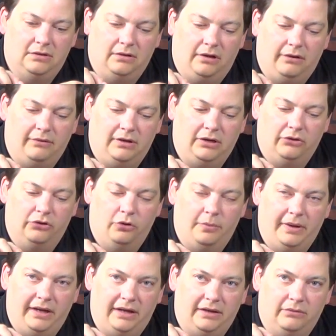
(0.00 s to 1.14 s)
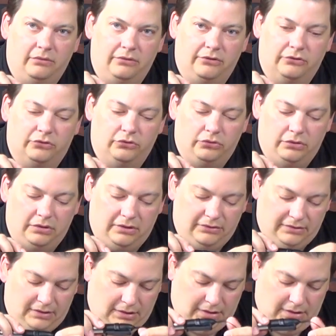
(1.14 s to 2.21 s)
right here go bad, where the screw on is,